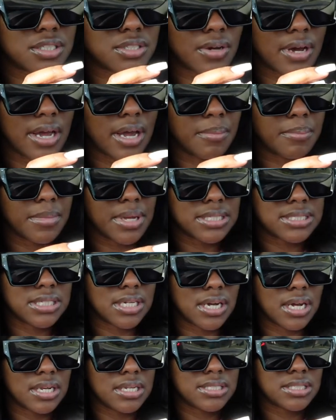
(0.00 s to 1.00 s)
So I am
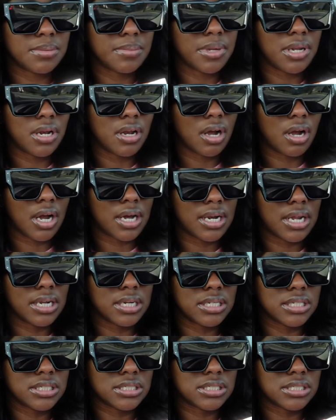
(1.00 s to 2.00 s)
getting a little bit longer
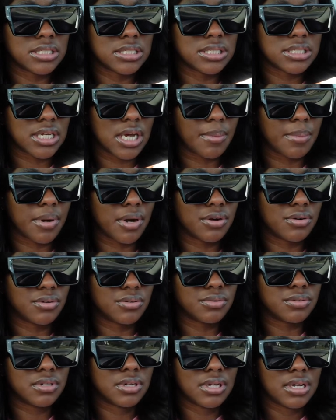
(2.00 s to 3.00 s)
than these this time
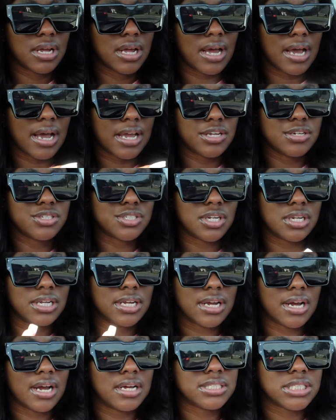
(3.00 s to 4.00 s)
around. I usually
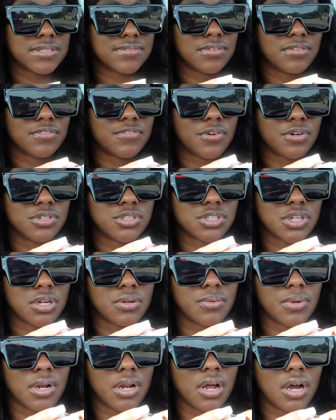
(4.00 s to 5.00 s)
can't even
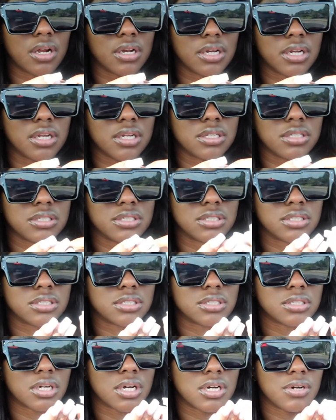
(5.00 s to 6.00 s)
function with long
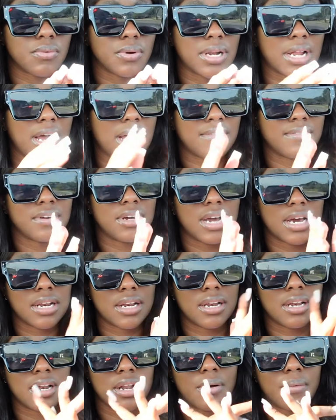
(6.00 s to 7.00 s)
nails when I haven't had
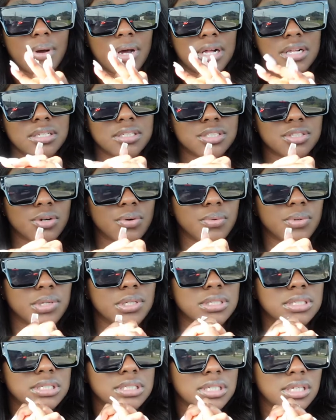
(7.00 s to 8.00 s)
it in a while, so
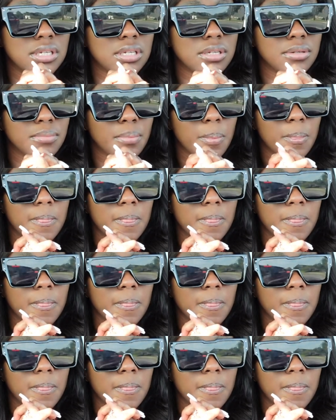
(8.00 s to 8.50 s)
we'll see.